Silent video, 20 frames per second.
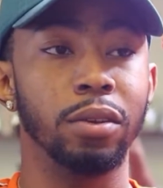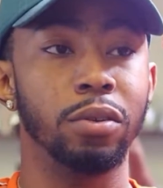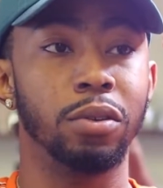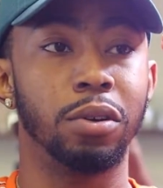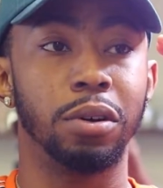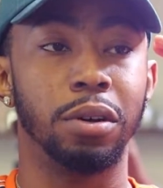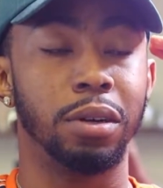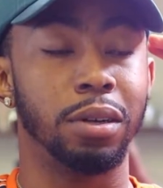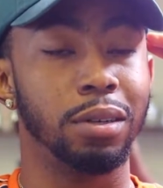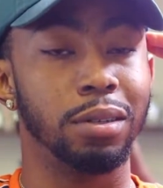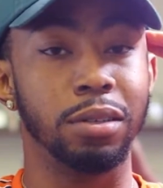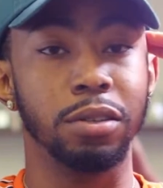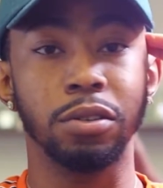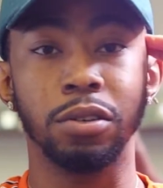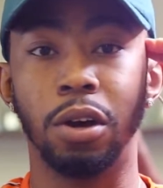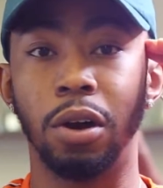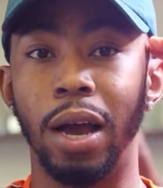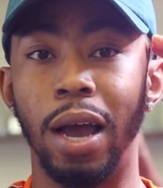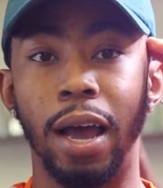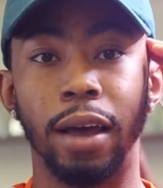You could, you
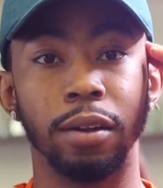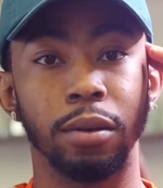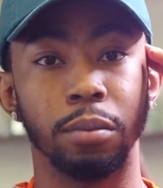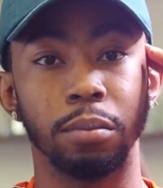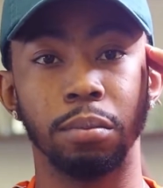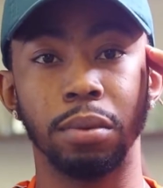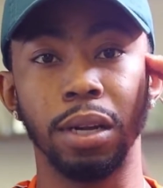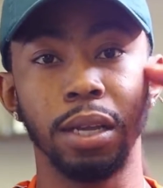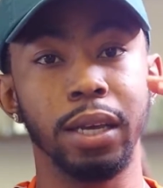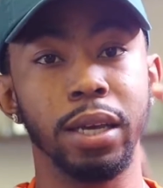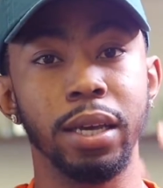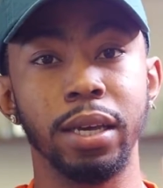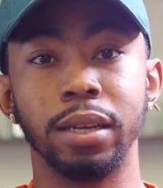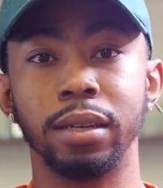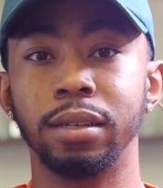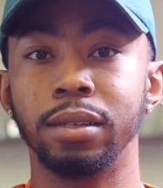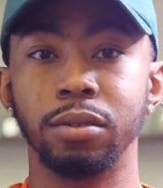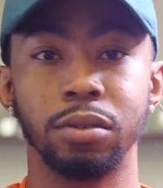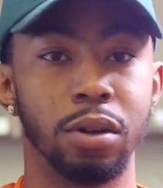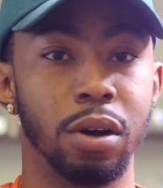know, have them
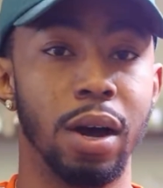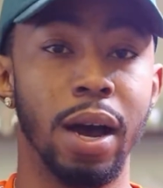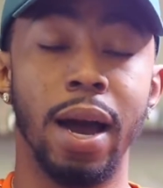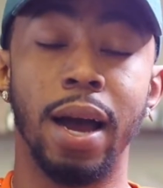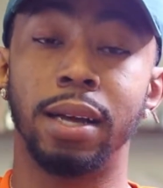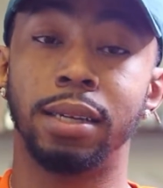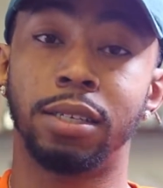bleeding, you know.